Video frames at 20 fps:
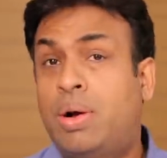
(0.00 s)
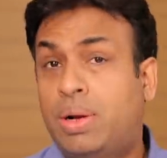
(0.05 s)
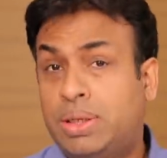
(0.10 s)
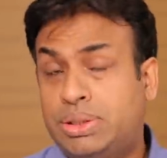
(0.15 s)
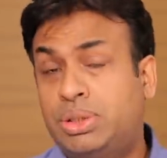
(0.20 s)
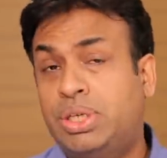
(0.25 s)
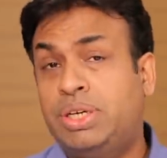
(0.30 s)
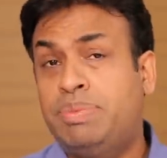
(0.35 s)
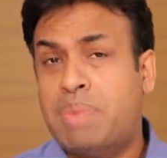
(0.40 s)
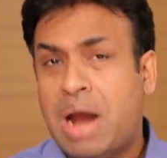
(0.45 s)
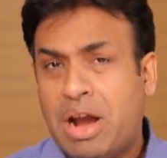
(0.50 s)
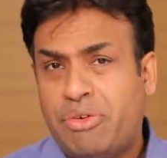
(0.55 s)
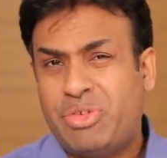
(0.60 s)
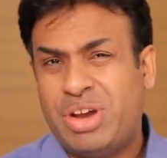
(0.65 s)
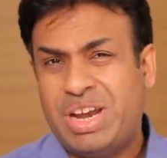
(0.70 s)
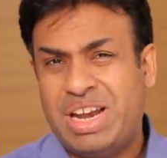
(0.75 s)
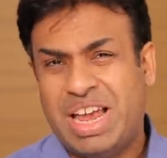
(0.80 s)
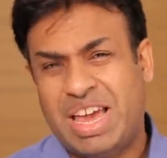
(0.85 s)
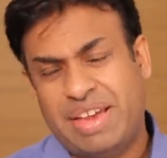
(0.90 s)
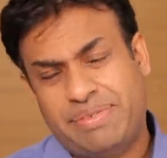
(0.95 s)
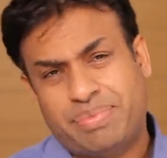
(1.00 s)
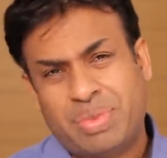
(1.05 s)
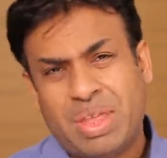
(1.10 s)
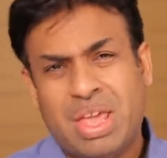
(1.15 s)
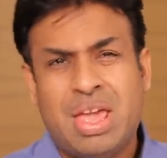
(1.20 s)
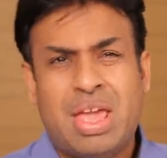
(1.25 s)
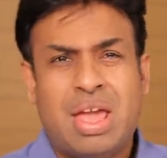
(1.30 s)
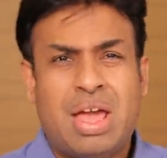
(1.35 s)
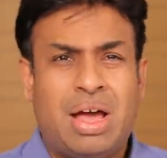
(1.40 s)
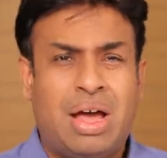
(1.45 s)
Also in battery life,
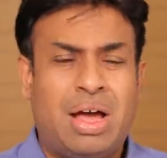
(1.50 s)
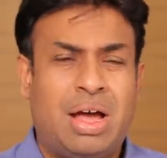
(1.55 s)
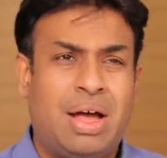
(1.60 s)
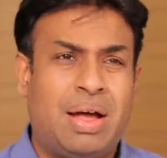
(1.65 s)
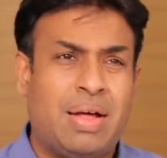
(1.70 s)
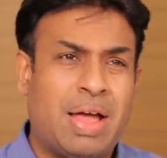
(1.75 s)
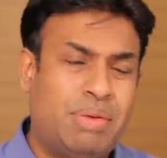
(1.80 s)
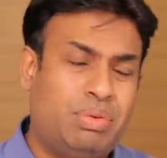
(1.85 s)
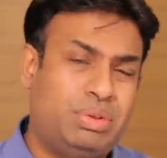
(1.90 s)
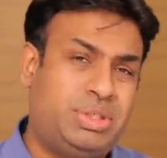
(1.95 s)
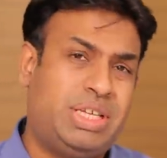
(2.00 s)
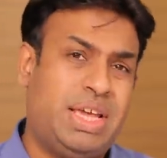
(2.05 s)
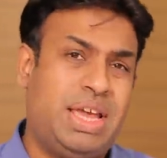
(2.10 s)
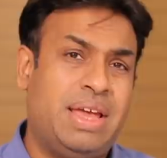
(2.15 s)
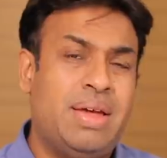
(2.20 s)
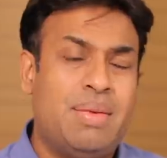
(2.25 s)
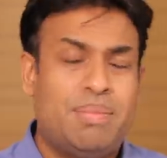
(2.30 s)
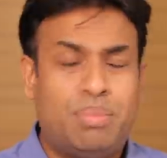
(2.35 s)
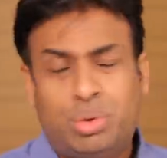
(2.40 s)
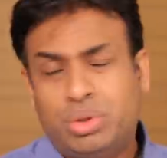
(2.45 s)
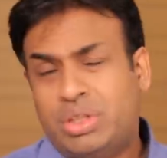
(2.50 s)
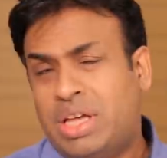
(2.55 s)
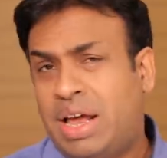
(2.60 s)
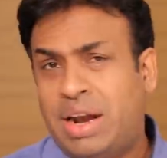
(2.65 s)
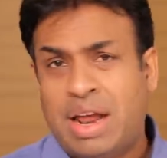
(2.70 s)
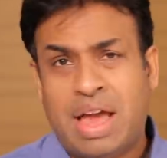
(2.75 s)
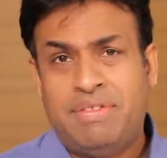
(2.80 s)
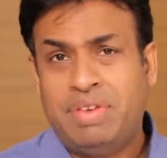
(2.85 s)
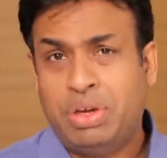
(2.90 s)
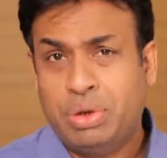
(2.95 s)
I would say both
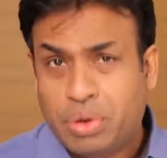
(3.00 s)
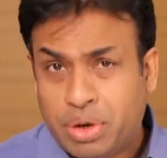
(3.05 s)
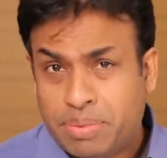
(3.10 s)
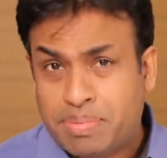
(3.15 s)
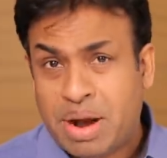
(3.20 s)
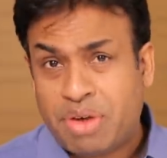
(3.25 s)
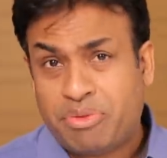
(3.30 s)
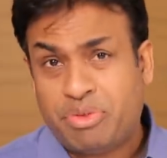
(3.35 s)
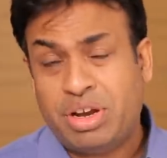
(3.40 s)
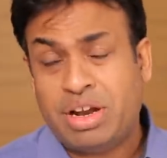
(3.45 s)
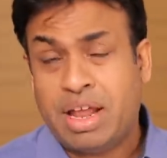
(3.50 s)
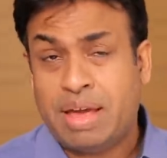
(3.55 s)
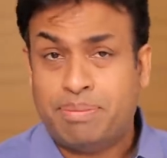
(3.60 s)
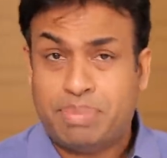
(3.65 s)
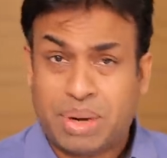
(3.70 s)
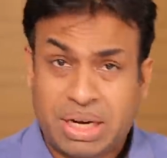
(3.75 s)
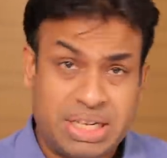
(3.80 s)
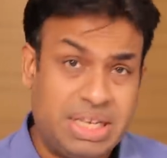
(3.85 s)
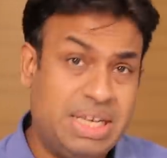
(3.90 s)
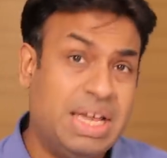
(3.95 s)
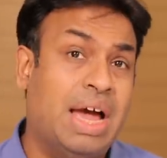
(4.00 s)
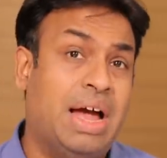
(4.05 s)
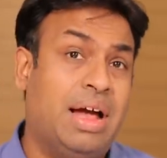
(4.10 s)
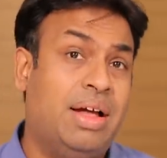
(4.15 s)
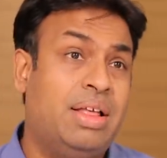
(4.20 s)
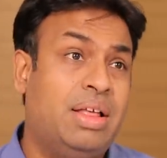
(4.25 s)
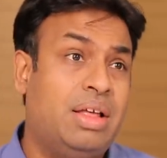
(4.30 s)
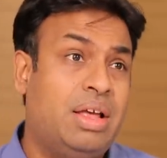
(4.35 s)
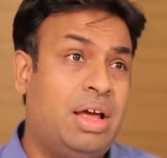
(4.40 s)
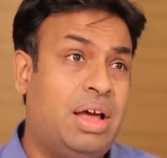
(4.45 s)
are having good battery life, but
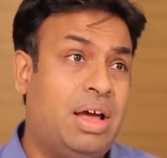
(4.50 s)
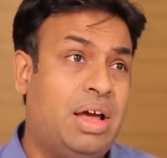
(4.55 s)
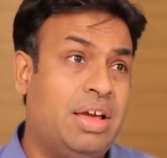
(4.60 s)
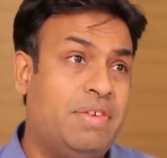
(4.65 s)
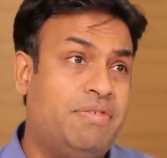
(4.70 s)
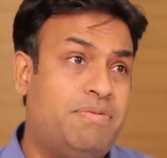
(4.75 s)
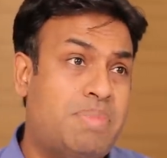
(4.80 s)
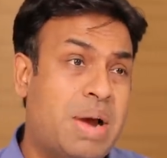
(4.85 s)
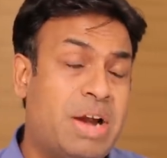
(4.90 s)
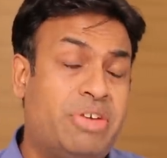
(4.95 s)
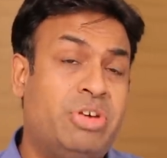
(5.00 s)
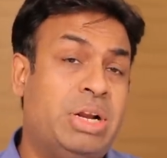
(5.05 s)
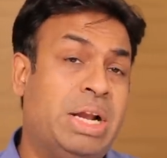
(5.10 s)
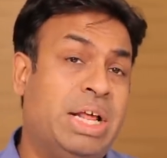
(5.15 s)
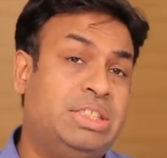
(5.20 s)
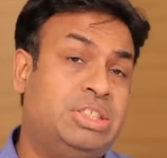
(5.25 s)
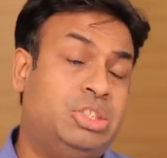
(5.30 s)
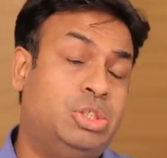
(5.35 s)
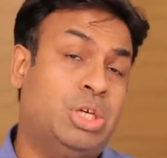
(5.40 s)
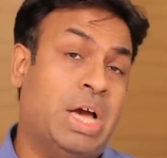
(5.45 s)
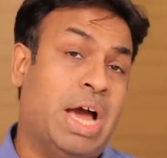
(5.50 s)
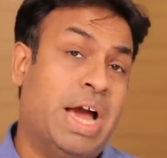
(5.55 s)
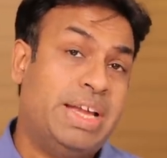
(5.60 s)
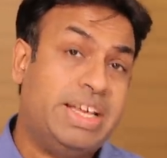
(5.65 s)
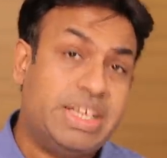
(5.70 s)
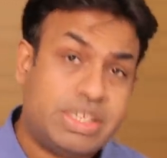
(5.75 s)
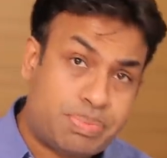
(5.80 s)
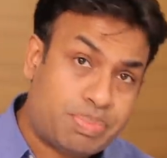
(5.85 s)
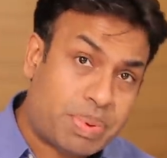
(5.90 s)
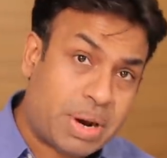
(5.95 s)
yeah, If battery life is your
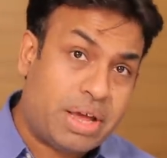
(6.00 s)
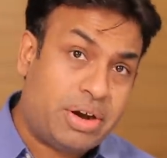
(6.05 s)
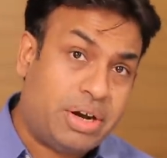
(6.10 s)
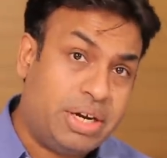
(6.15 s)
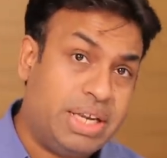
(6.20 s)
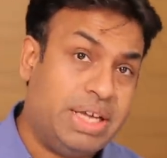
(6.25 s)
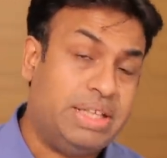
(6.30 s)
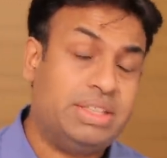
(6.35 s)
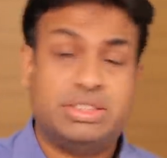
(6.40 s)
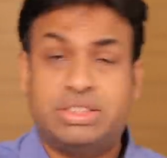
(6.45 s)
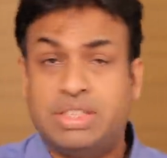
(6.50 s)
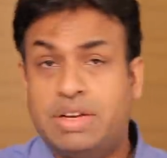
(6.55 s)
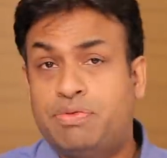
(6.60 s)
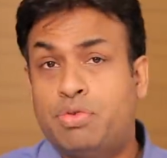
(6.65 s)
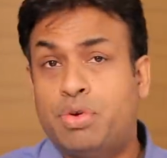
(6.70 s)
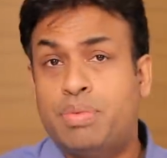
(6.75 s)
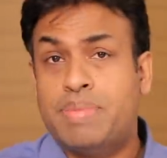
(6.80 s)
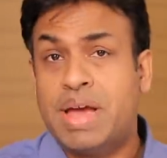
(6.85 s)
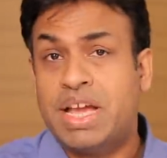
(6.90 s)
highest priority, the Zenfone